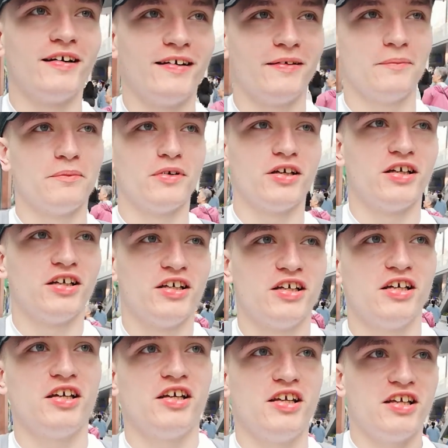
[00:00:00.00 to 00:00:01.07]
um,
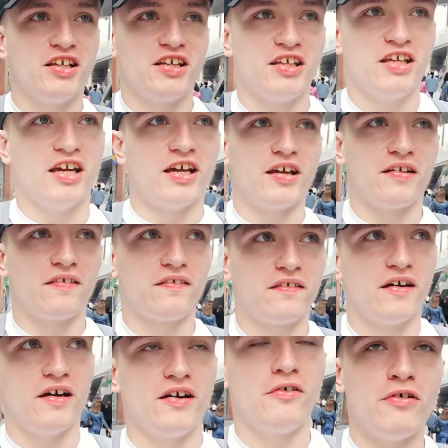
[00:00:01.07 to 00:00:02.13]
yeah, so
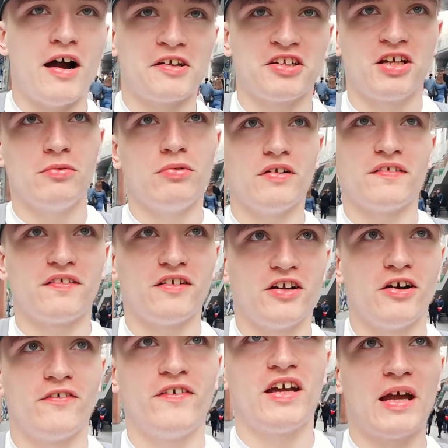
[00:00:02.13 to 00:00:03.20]
I don't know what to do.
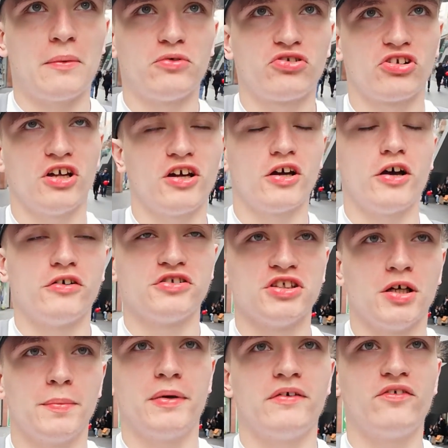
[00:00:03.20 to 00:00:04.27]
I think I'm going to go
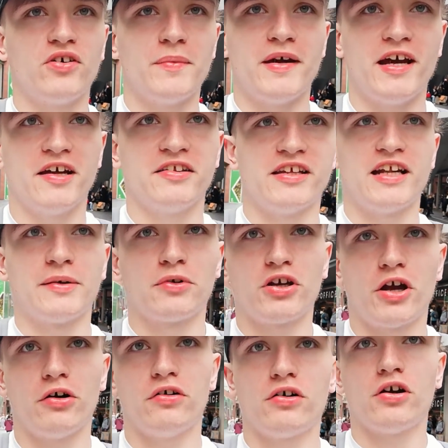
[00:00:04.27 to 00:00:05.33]
shopping for a bit and then I'm
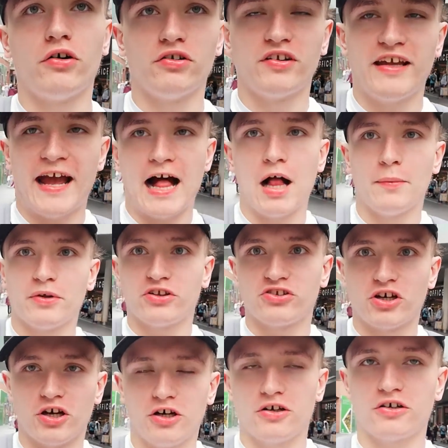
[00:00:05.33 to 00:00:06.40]
going to go on the Albert
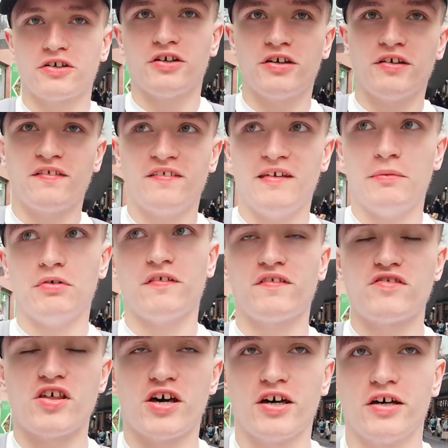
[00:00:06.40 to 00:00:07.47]
Dock, see what's
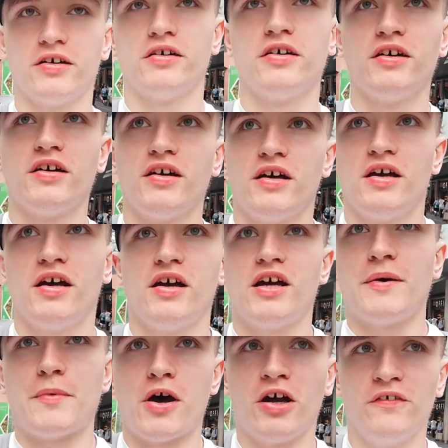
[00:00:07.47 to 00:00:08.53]
there.
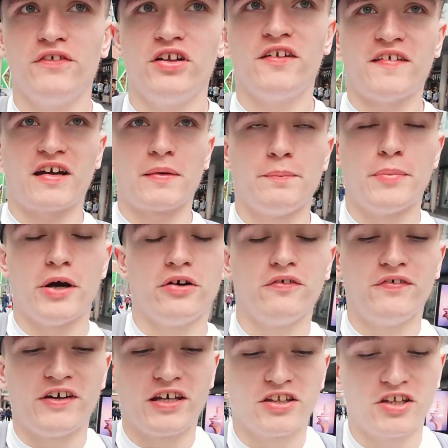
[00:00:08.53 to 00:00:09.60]
And hopefully there's like a boat
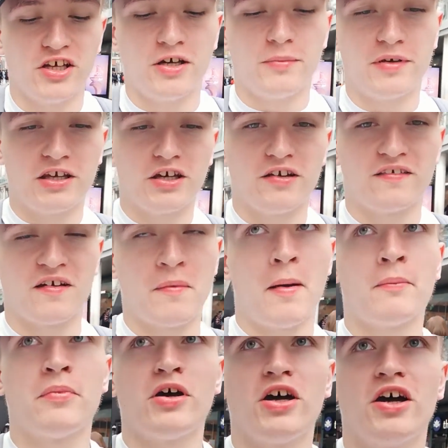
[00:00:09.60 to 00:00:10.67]
thing there because I
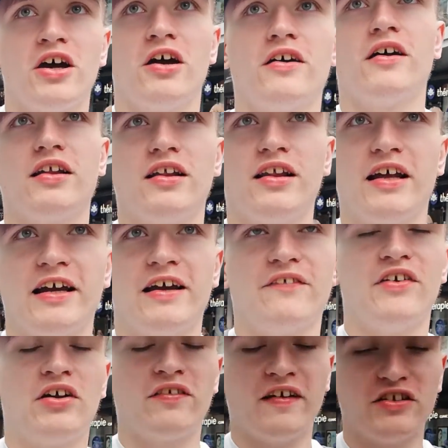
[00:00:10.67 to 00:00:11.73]
remember, like, I
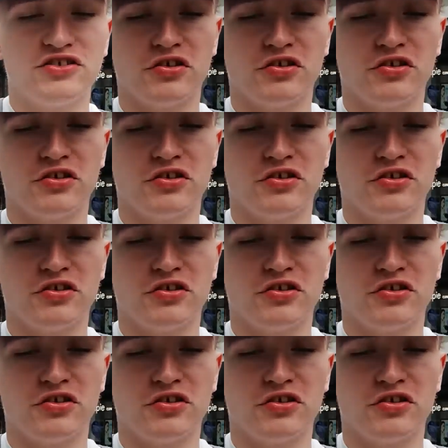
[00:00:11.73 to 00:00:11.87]
think it was like